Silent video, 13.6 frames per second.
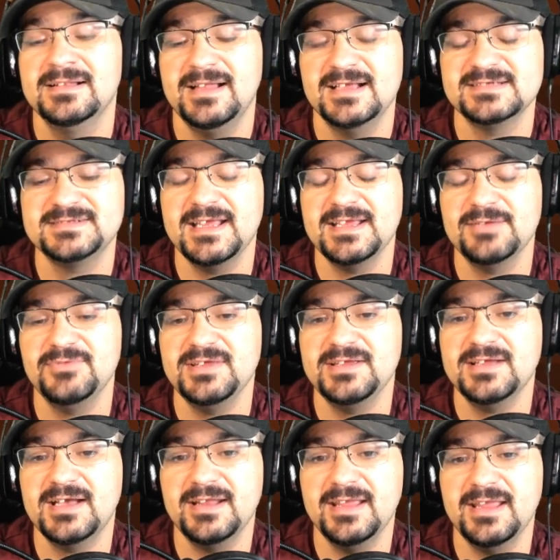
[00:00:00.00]
Last night we
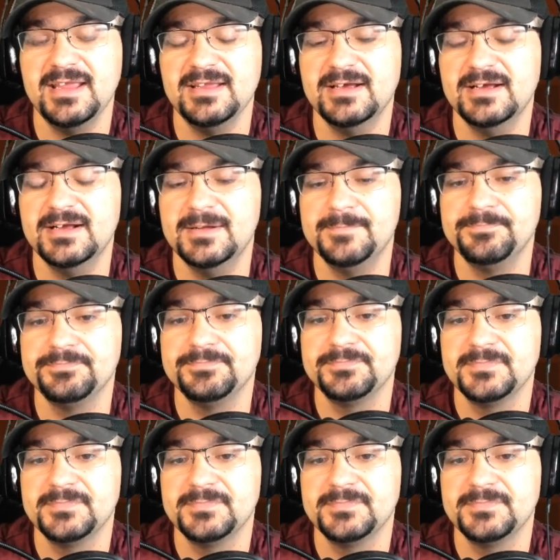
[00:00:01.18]
got a,